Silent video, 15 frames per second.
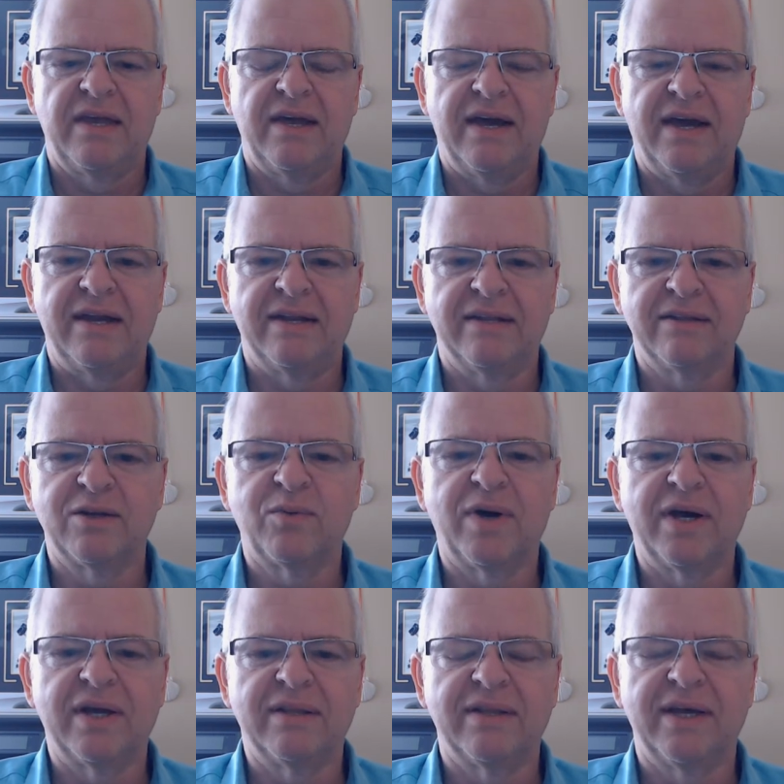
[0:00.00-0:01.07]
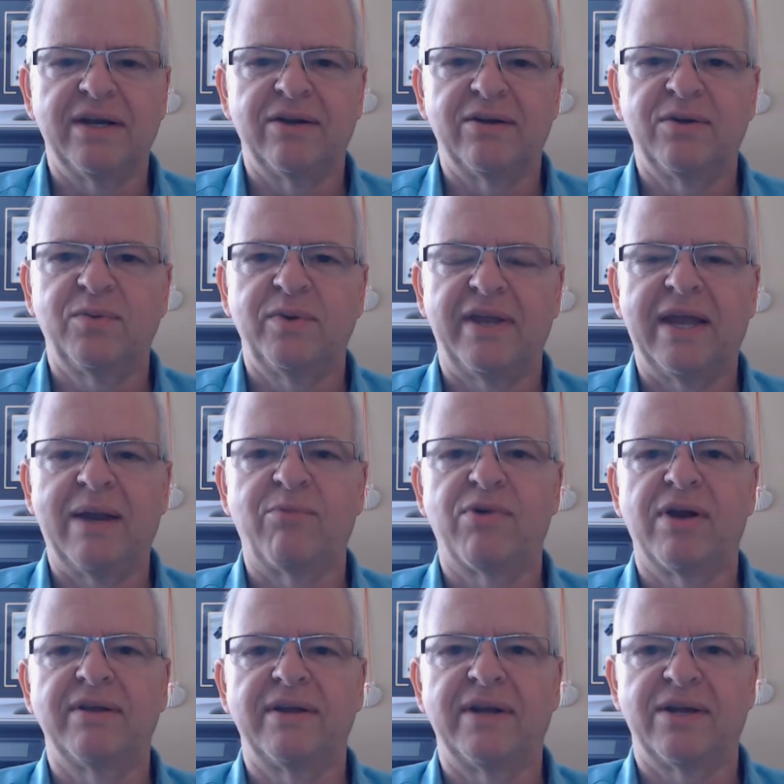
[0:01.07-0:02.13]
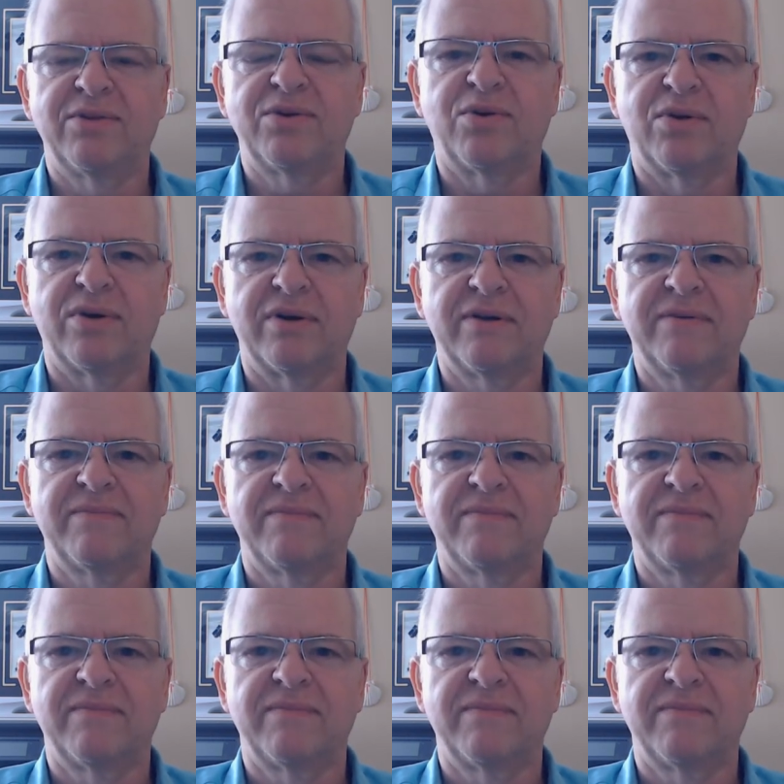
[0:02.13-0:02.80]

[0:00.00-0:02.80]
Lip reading: And a little while later, we came around another corner,